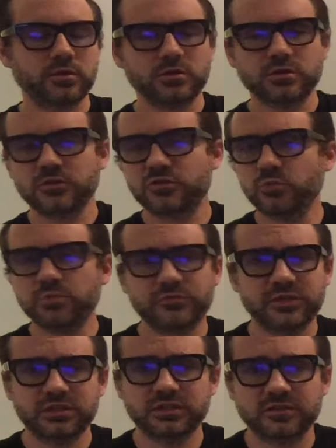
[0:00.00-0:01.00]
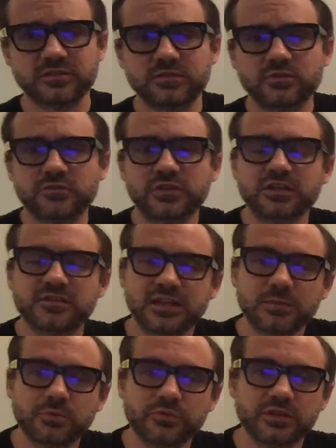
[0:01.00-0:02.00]
Supervenience. There's an
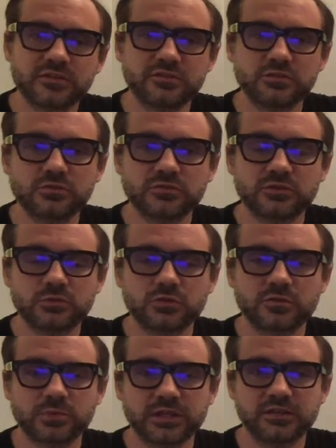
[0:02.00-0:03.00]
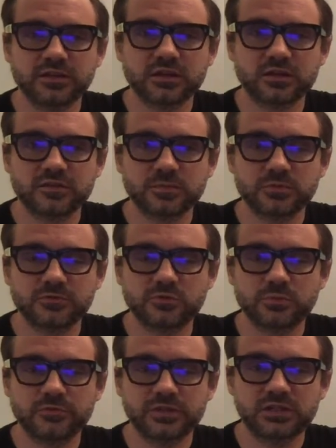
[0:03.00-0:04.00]
example that is used to explain the concept of
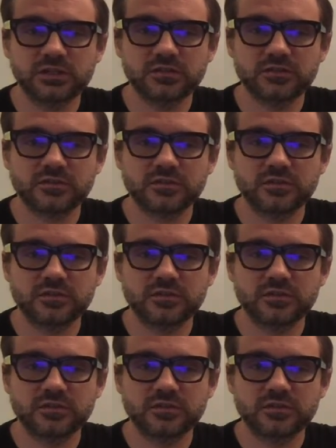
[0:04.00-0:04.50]
supervenience.